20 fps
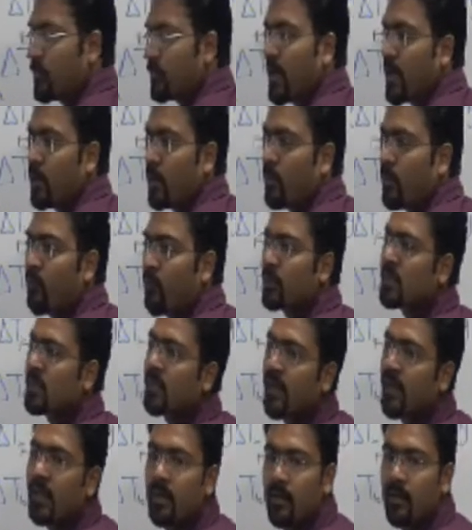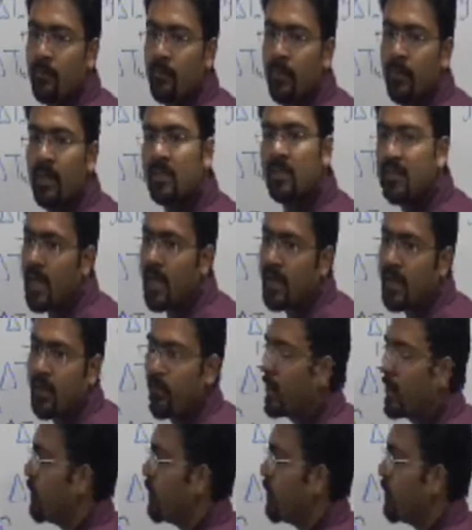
liquid, which is again a standard value.